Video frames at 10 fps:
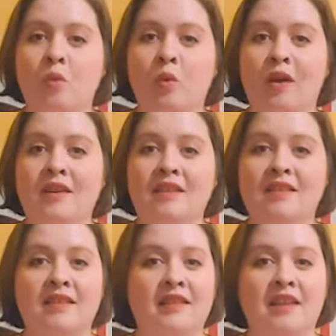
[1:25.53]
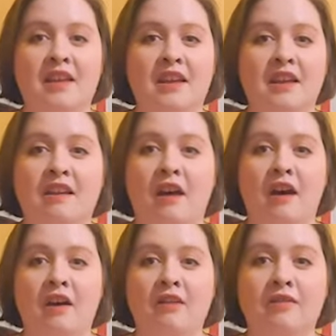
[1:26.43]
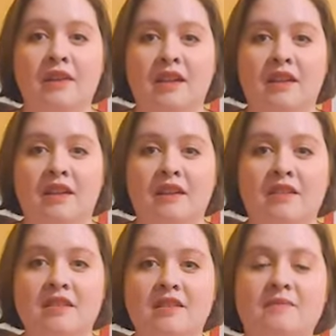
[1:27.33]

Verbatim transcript: was the King of England.